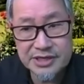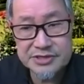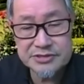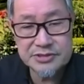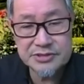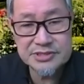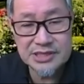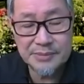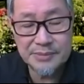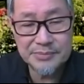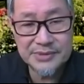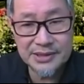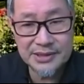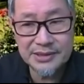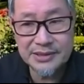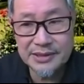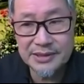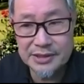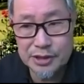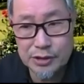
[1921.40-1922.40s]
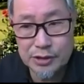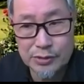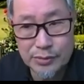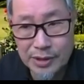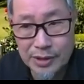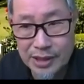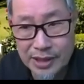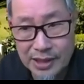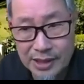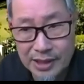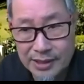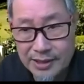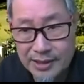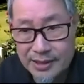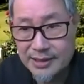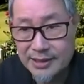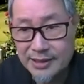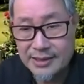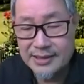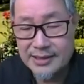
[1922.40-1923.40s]
something you know, uh,
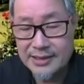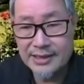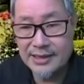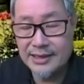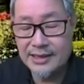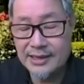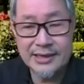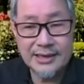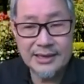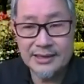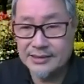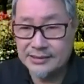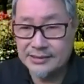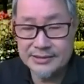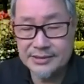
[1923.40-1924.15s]
uh,